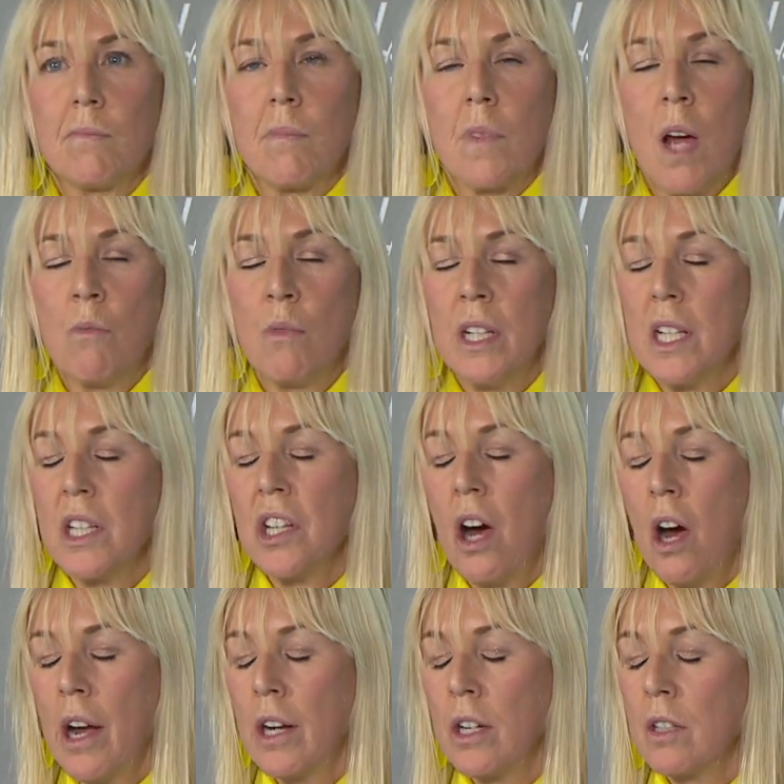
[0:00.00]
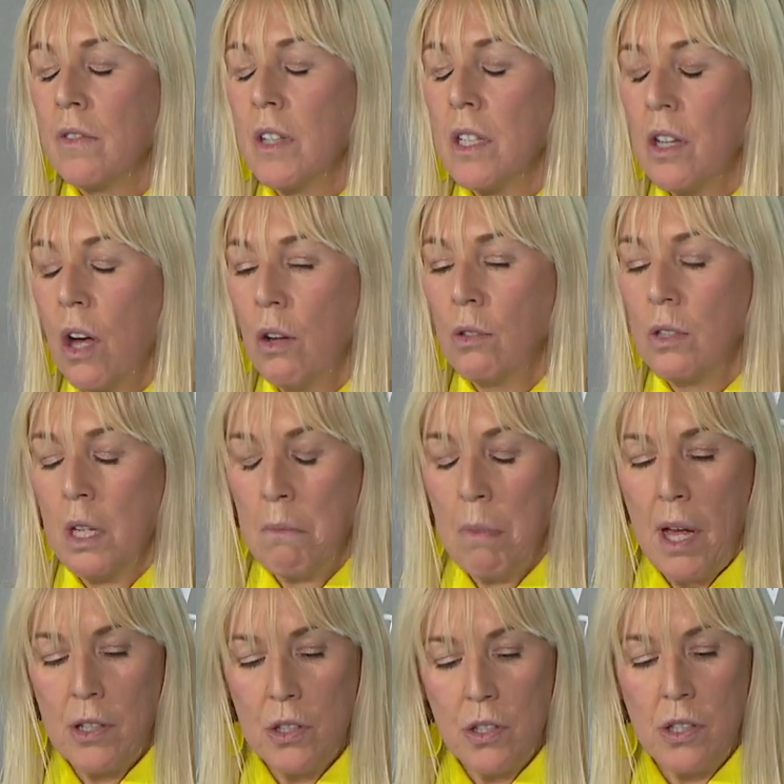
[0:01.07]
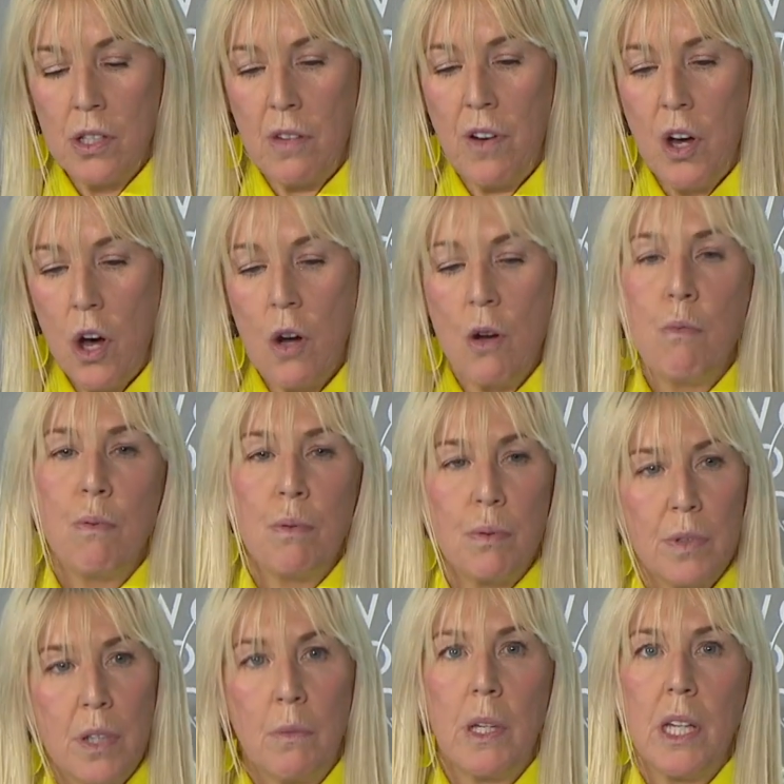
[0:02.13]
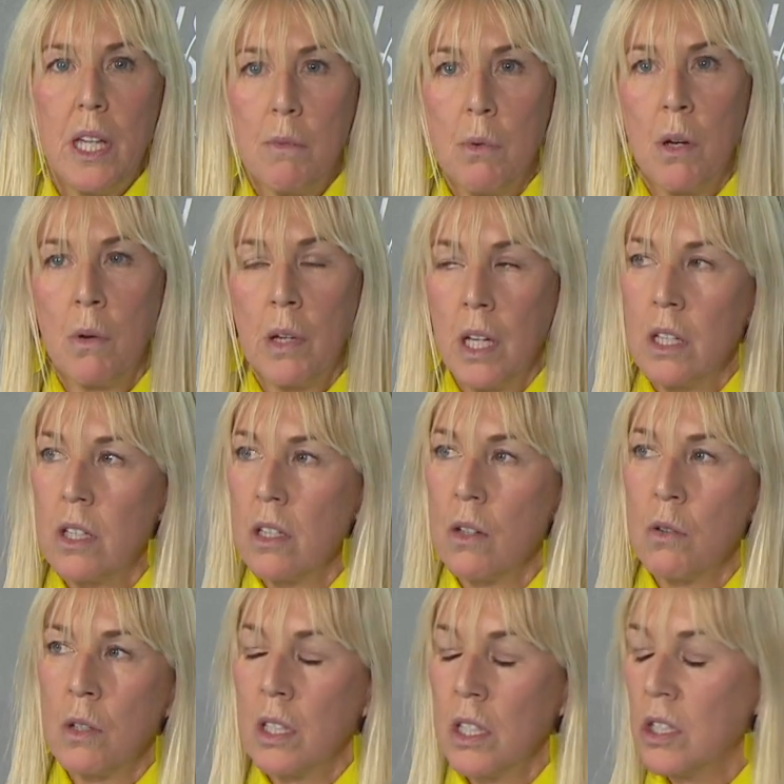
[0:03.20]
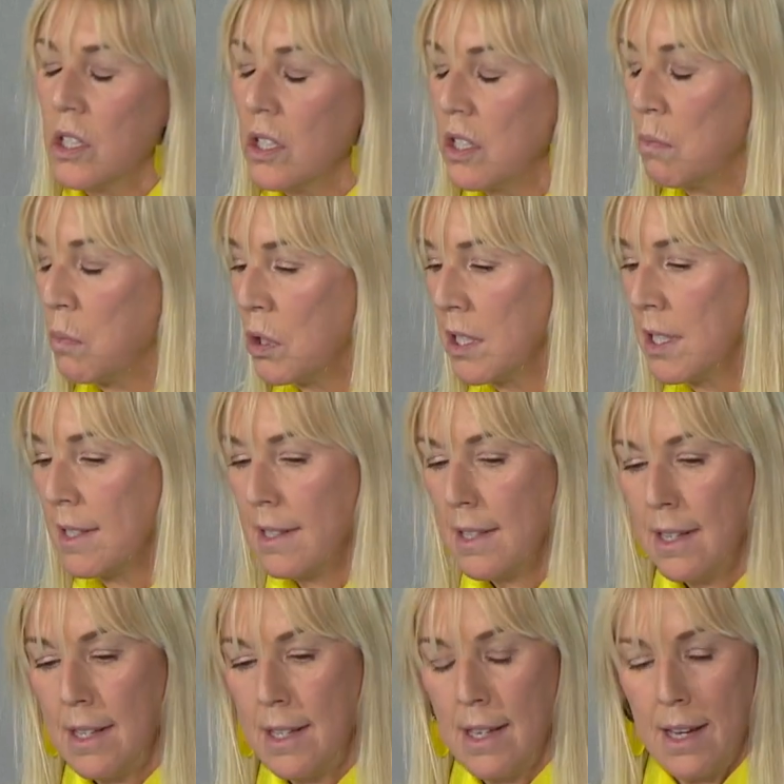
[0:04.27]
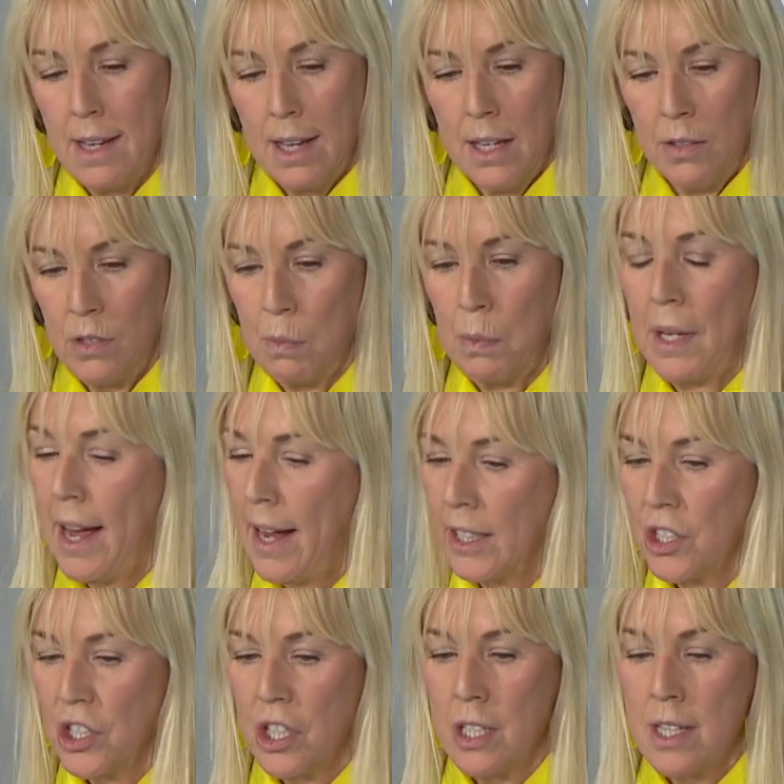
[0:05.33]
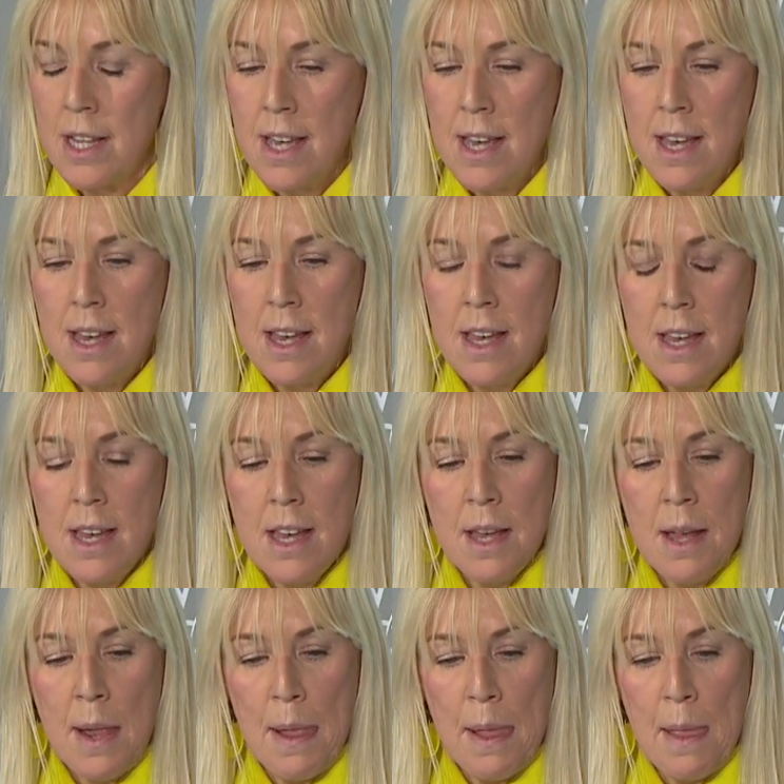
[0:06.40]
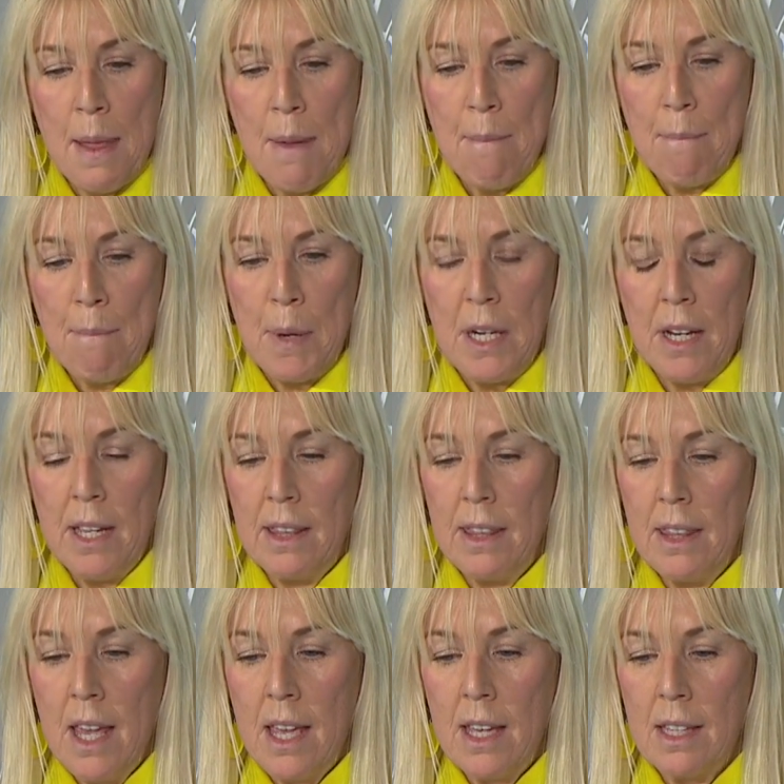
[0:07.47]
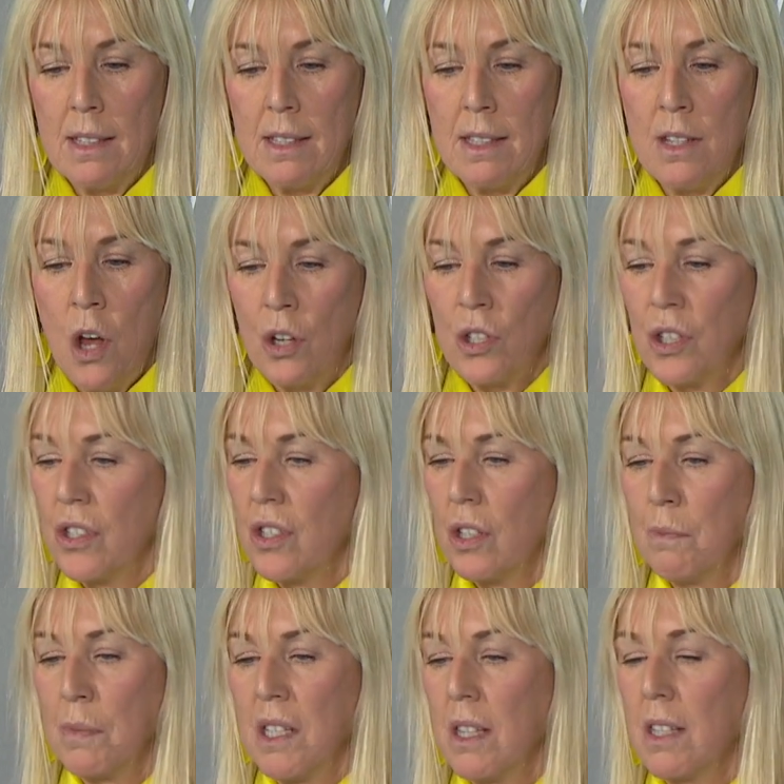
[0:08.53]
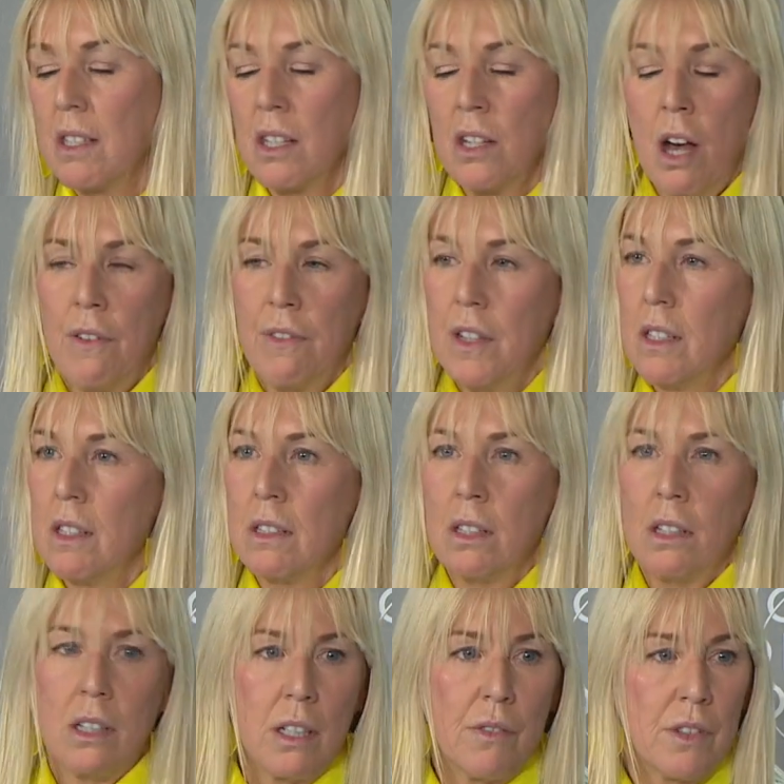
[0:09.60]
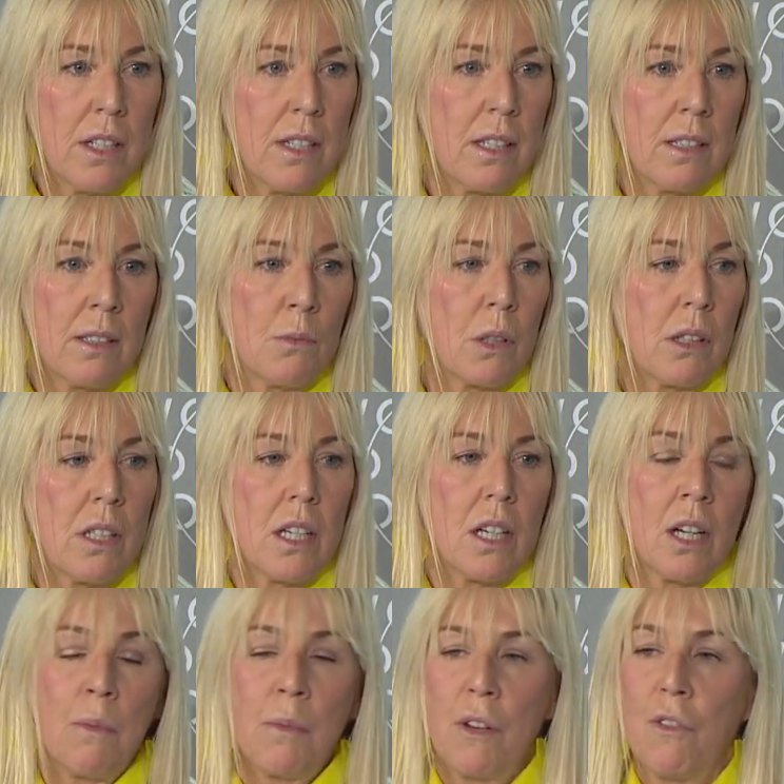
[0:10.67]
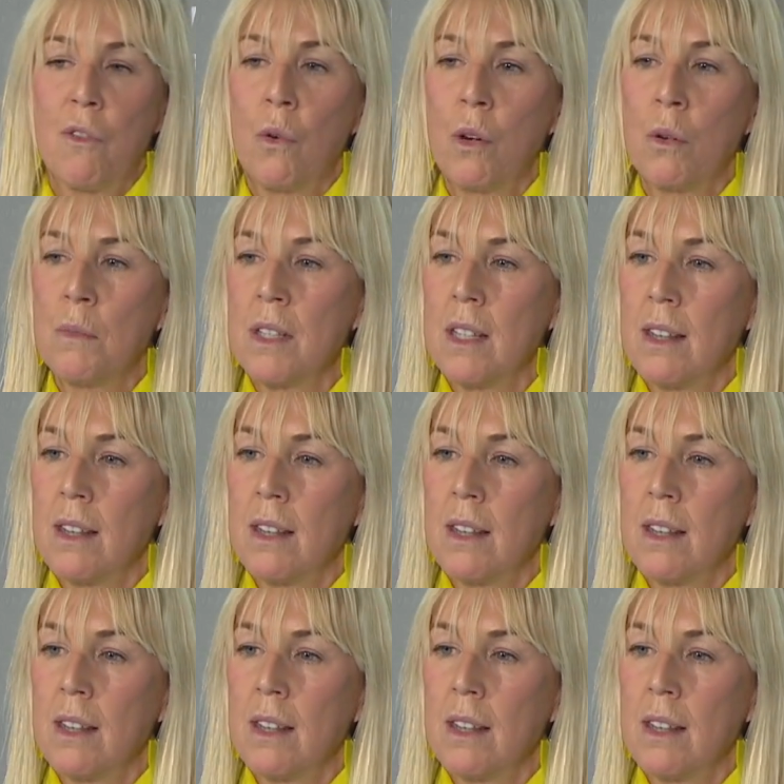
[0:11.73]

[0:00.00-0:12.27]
I'm really tired of these holding patterns of hope that we keep going into, and I just want to see accountable action. But I think it's not just up to the Sanofis and the Harvards and the World Economic Forums.